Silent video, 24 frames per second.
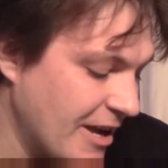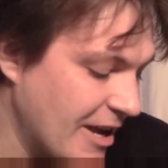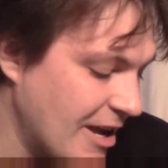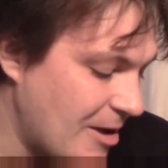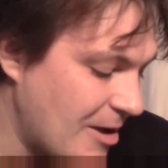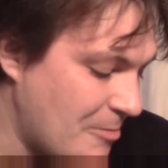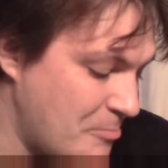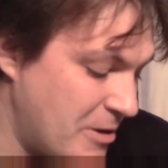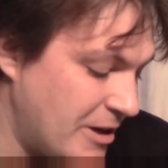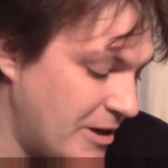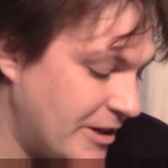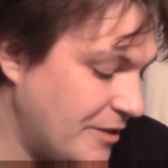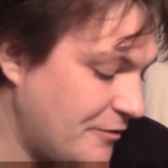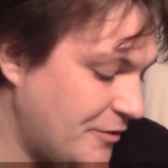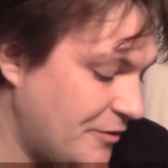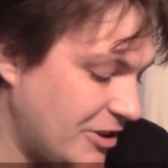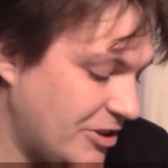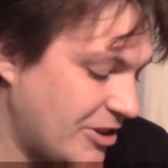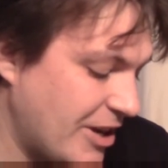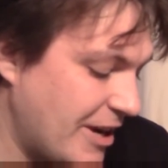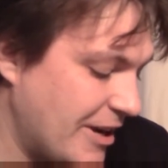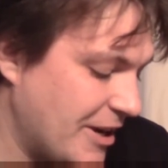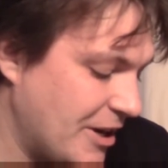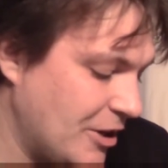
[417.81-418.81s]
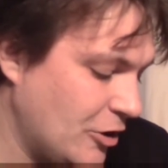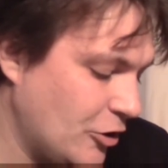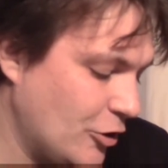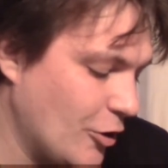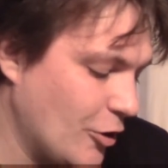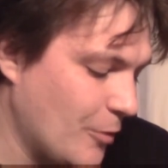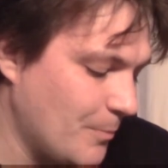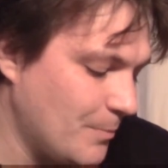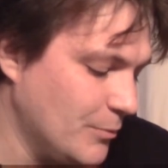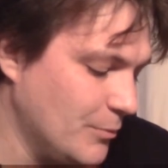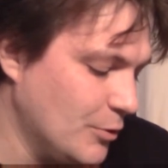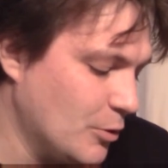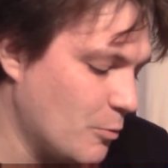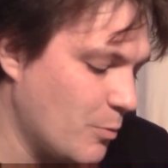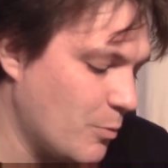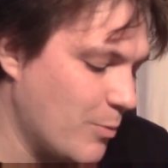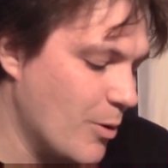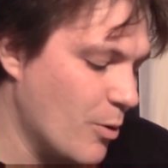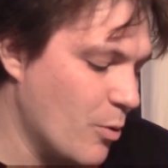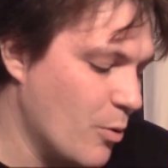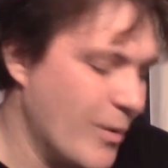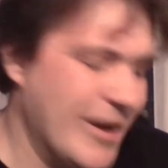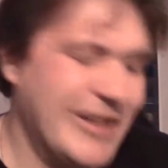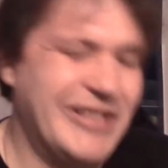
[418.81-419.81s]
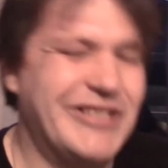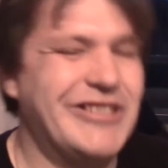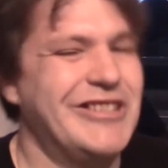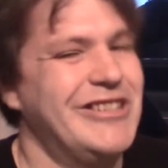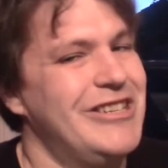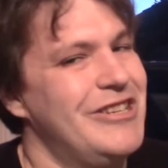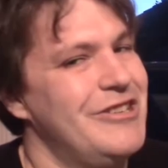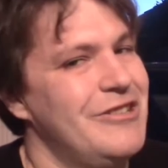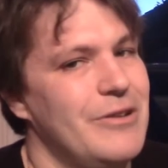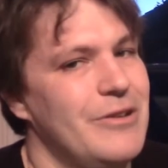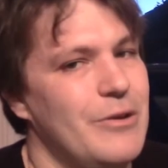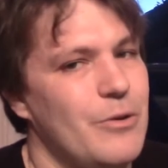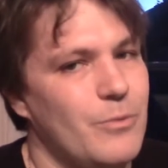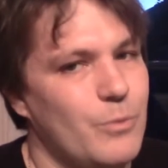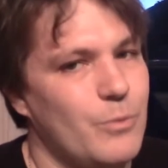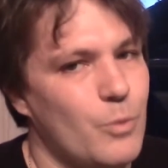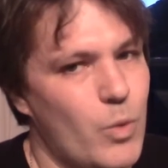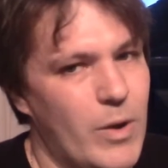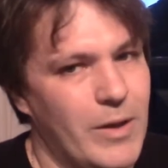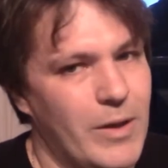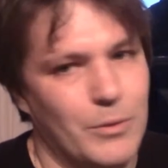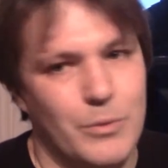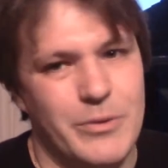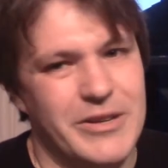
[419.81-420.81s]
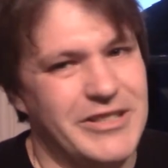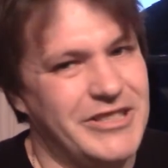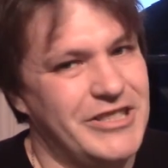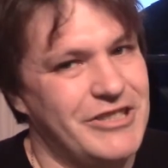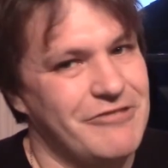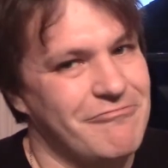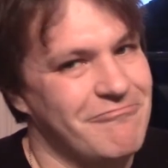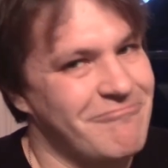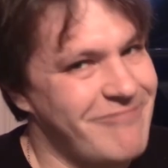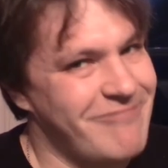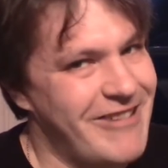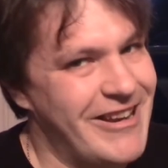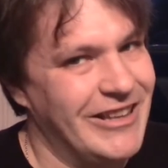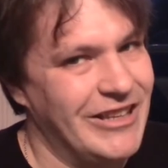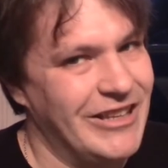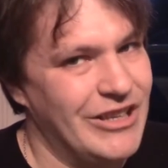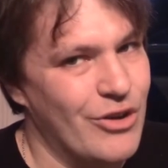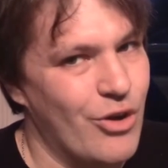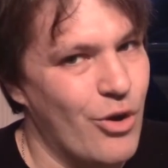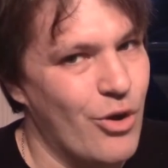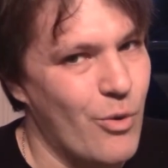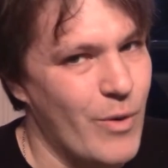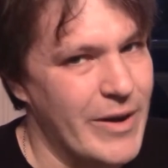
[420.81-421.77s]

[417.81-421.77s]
I mean, if you're taking Indomitable, which you really always